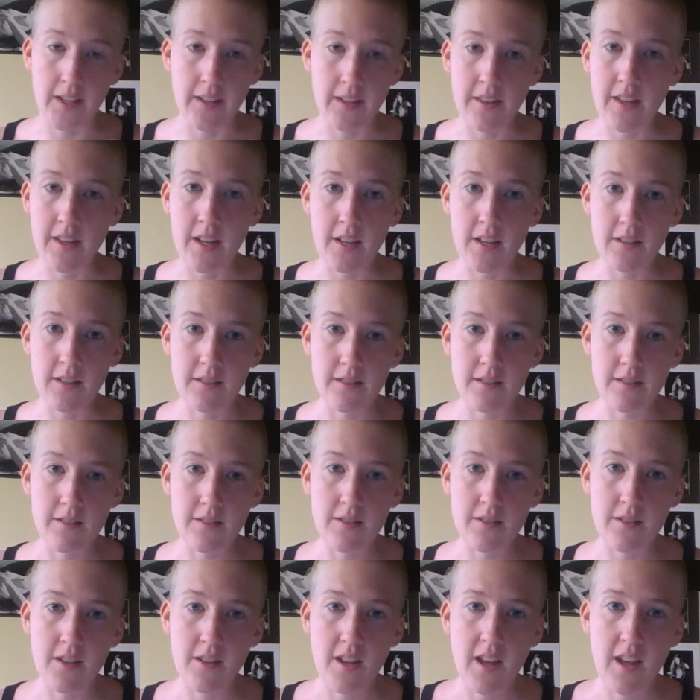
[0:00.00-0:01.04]
things.
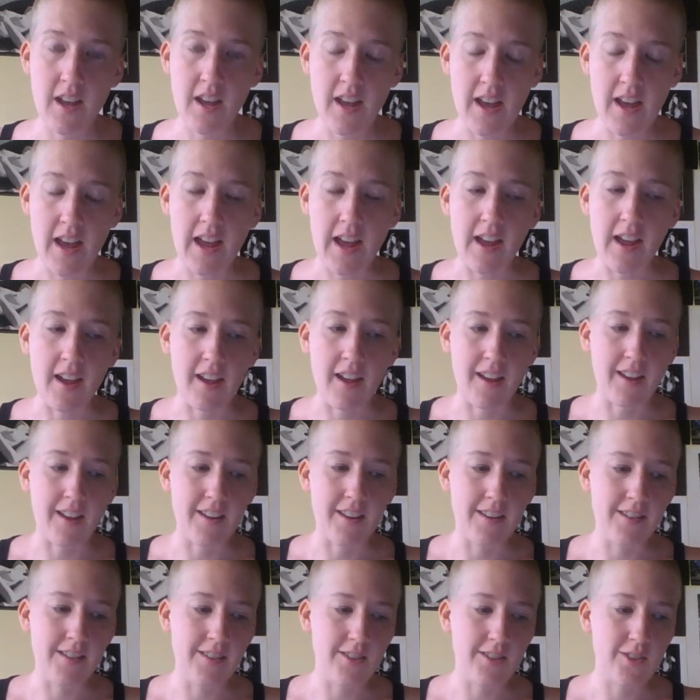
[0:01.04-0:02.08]

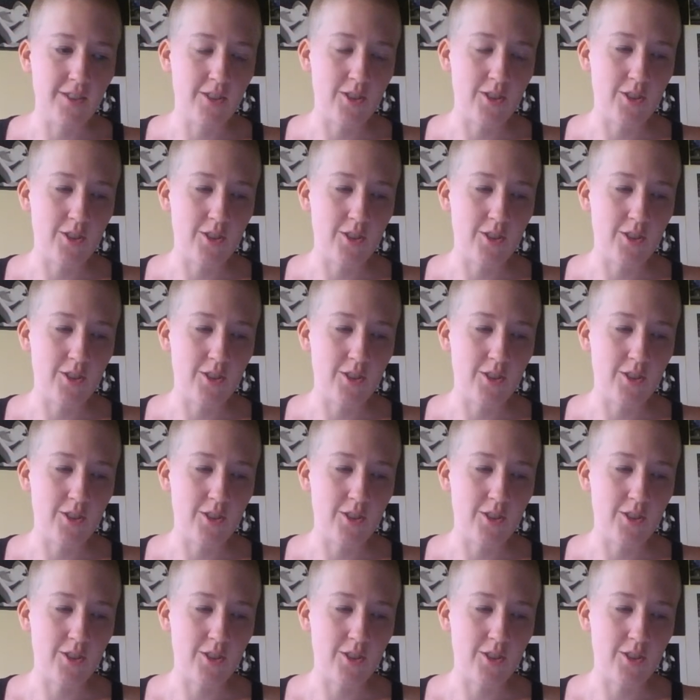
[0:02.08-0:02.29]
And